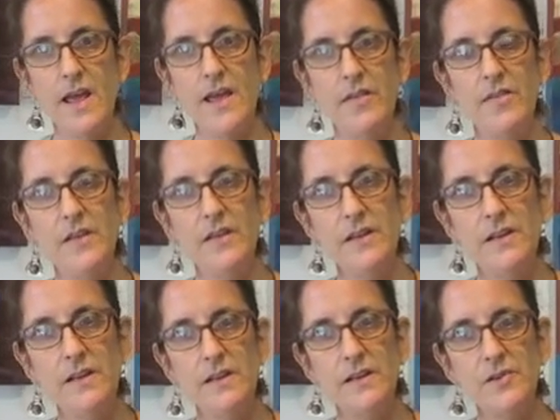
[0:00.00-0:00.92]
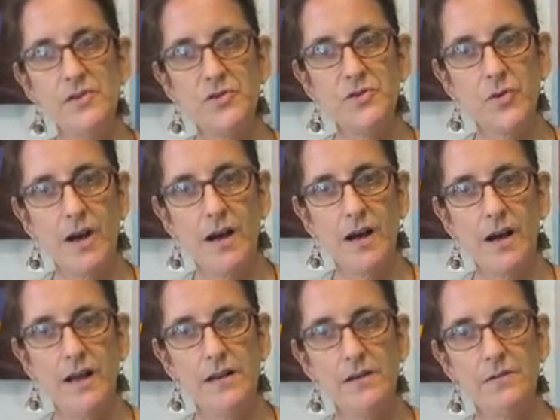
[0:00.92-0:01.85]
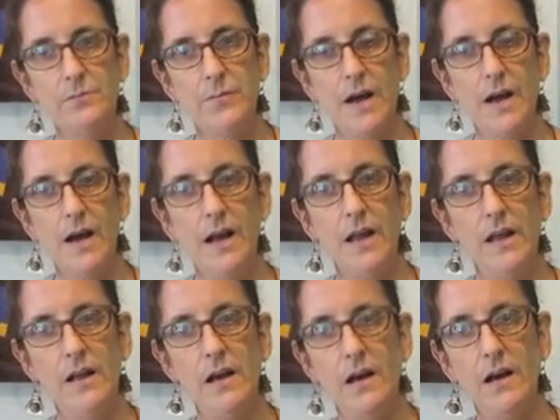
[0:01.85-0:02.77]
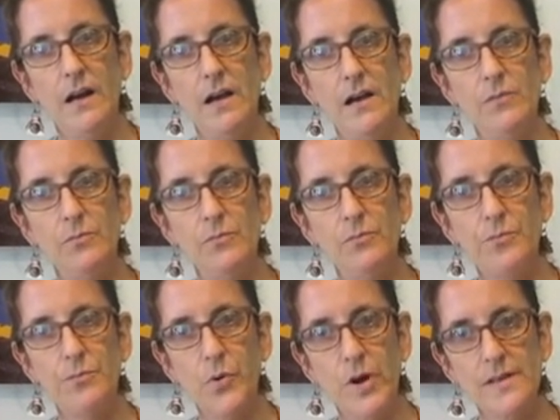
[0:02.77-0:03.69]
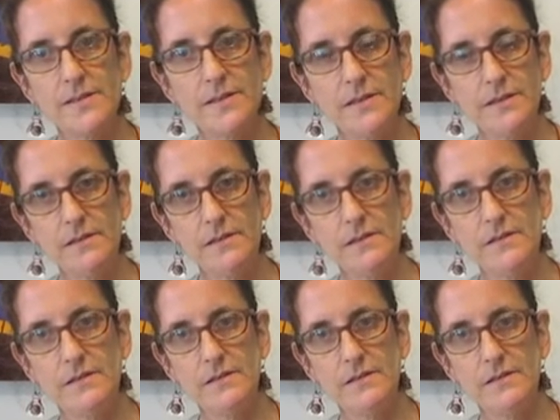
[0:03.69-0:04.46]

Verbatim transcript: and then it is dried by pressing.